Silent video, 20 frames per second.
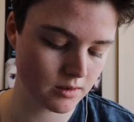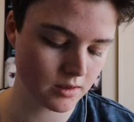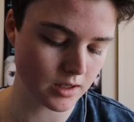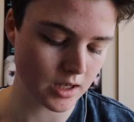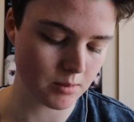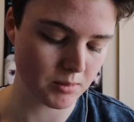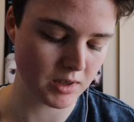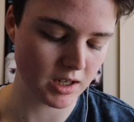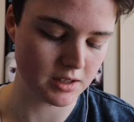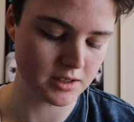
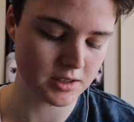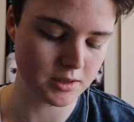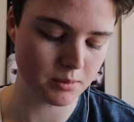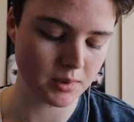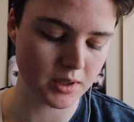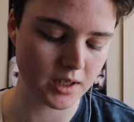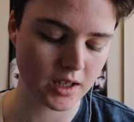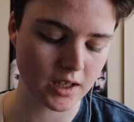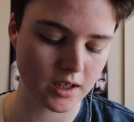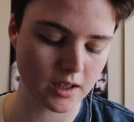came out to
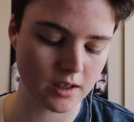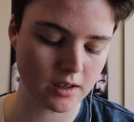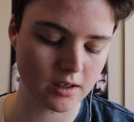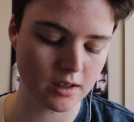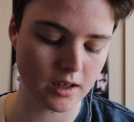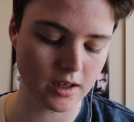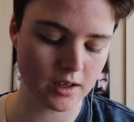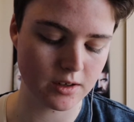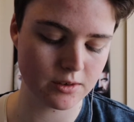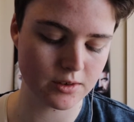be
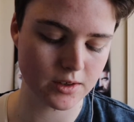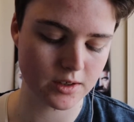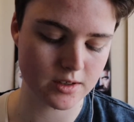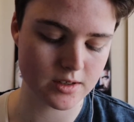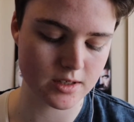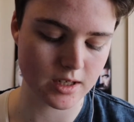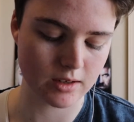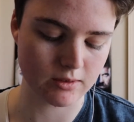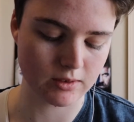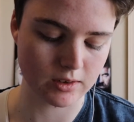
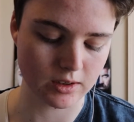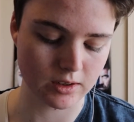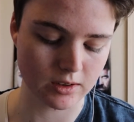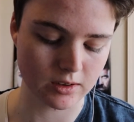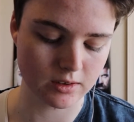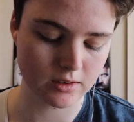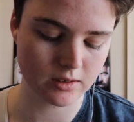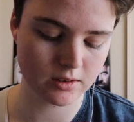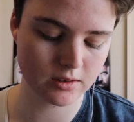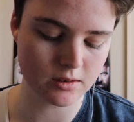
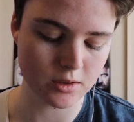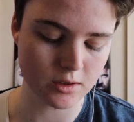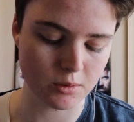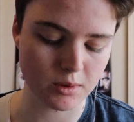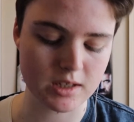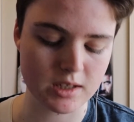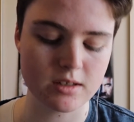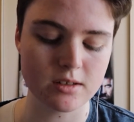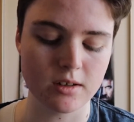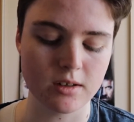
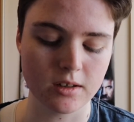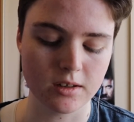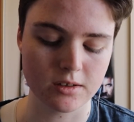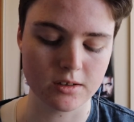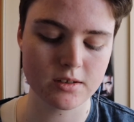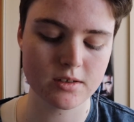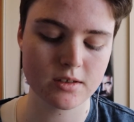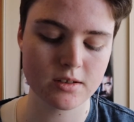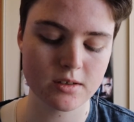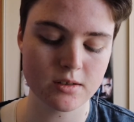
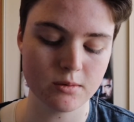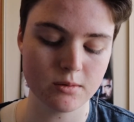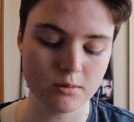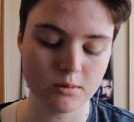$107,